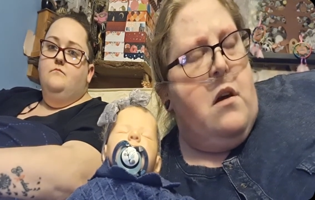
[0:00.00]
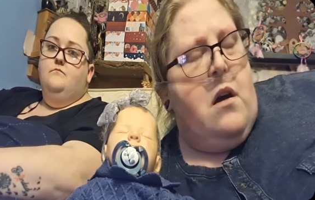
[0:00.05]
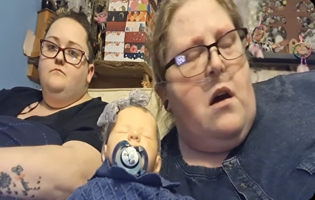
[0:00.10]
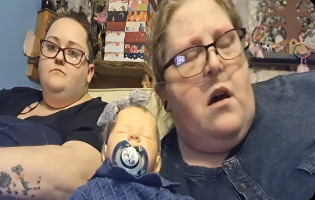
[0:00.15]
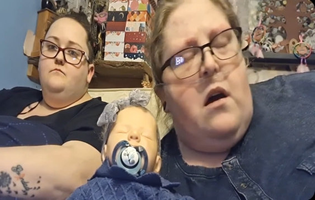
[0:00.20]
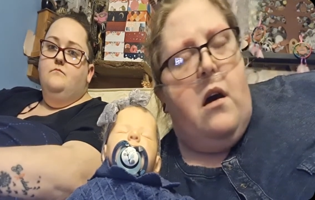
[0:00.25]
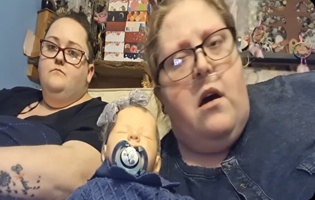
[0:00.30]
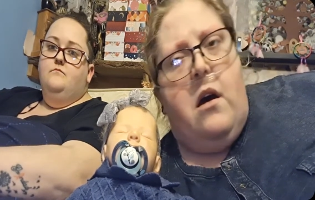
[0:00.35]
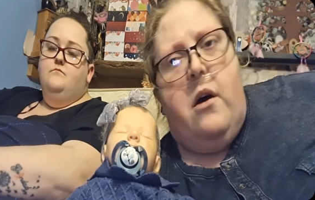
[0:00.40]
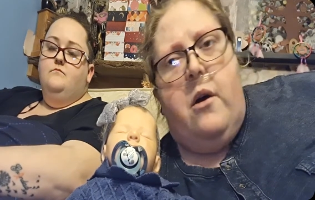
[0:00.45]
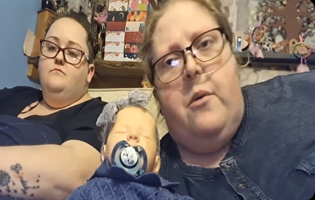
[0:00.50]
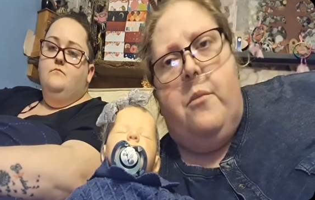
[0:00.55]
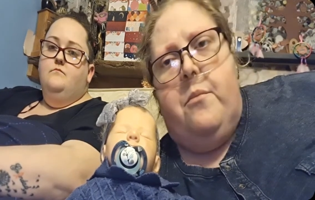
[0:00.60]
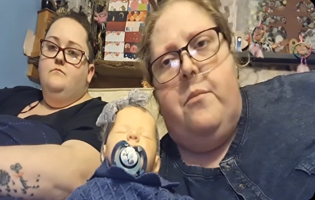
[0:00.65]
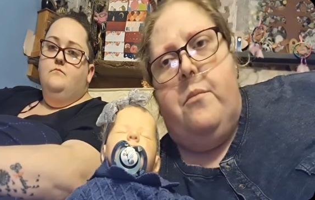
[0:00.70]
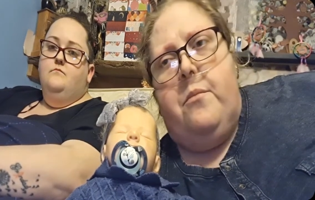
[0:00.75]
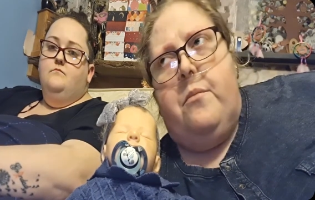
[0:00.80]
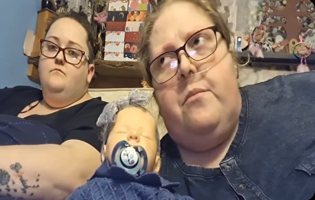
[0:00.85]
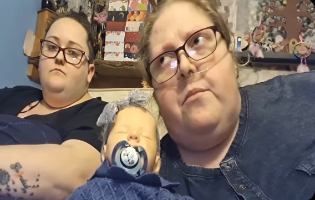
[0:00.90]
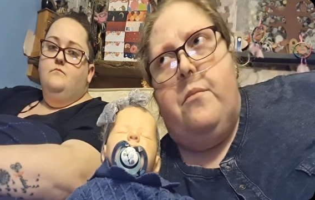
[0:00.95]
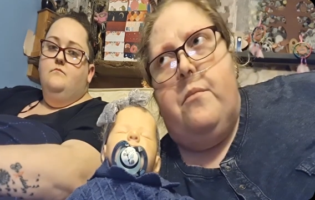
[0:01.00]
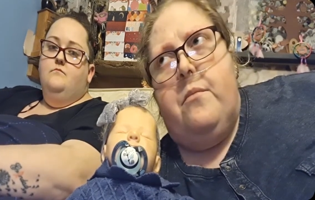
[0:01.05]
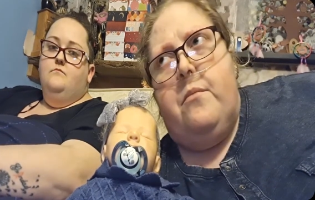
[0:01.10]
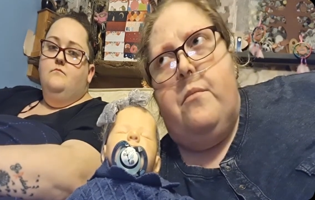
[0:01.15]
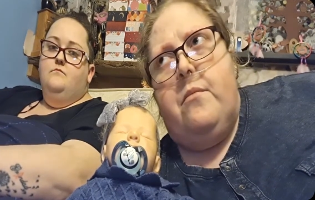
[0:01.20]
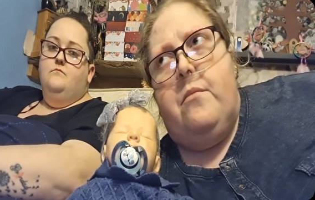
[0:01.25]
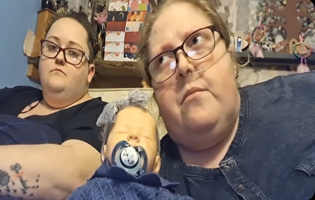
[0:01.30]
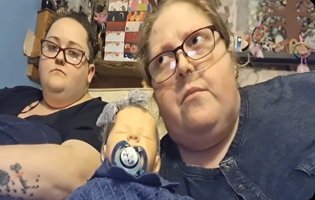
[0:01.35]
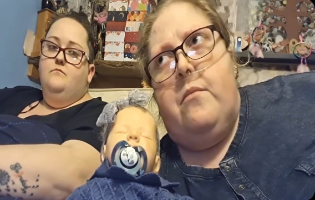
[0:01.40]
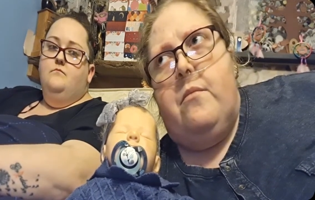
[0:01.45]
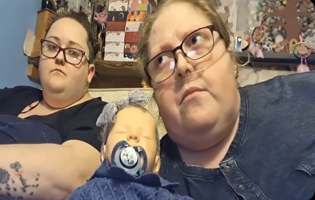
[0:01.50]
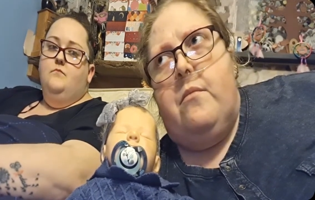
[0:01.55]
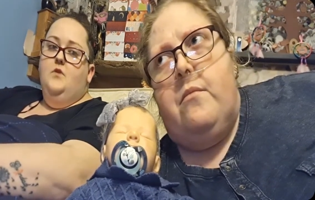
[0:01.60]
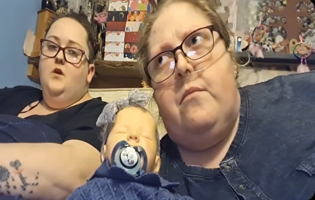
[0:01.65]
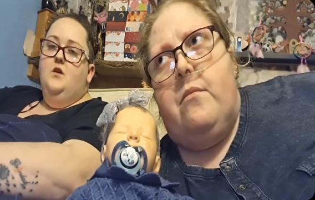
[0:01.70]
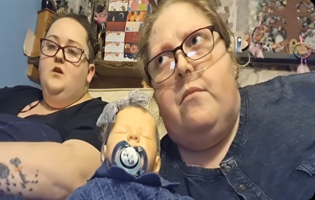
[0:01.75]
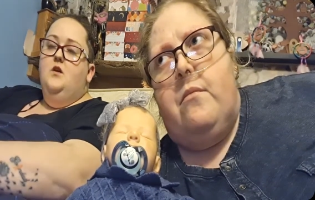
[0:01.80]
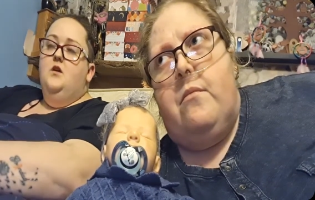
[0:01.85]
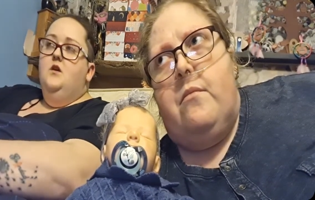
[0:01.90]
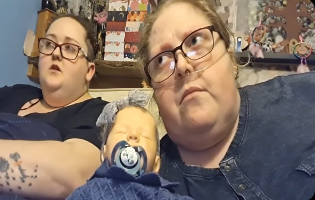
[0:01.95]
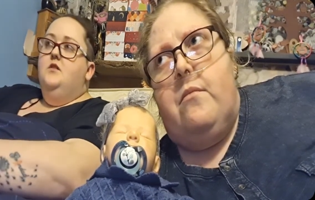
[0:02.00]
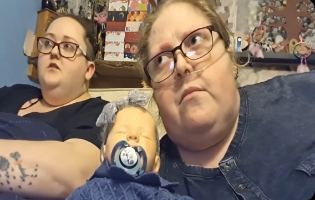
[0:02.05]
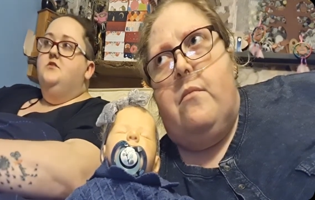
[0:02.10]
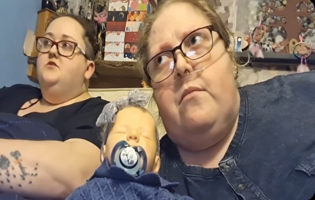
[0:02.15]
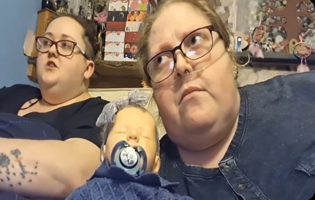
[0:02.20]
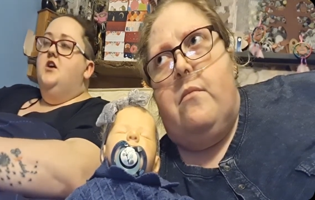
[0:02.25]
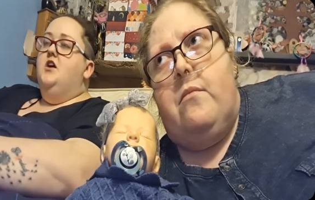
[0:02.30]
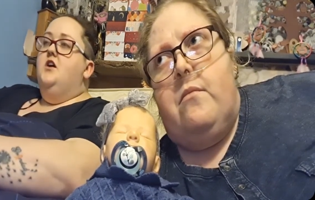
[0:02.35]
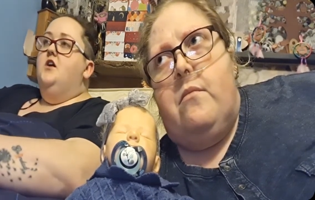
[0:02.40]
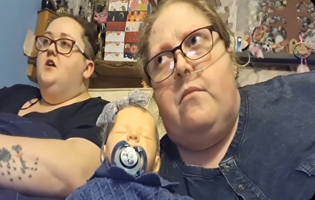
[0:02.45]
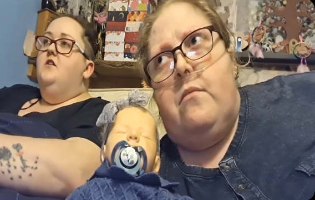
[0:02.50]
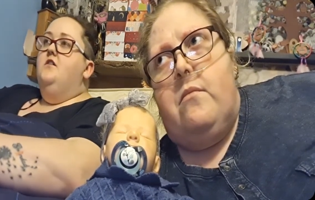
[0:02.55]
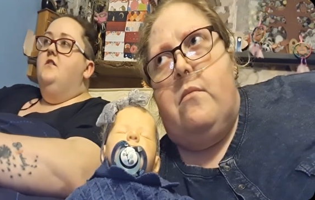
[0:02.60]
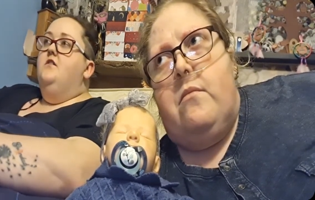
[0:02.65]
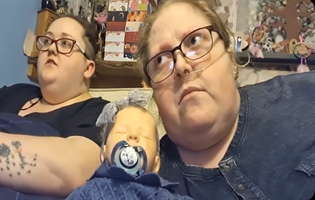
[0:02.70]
Speaker 1: Um, there's like, a,